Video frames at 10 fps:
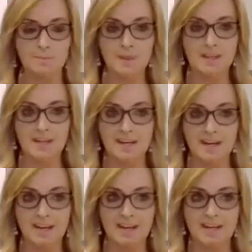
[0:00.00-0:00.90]

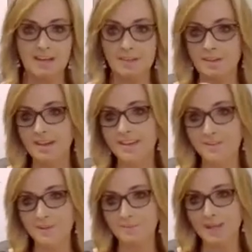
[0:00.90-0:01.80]
And I thank
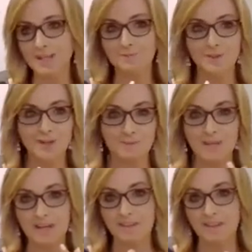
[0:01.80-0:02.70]
everybody for
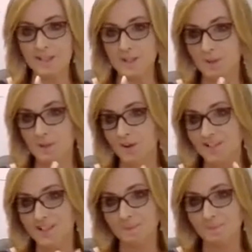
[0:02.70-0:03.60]
coming. I think it's been
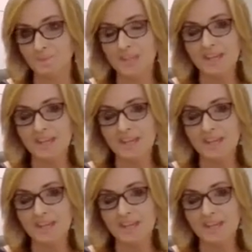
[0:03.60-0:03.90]
awesome.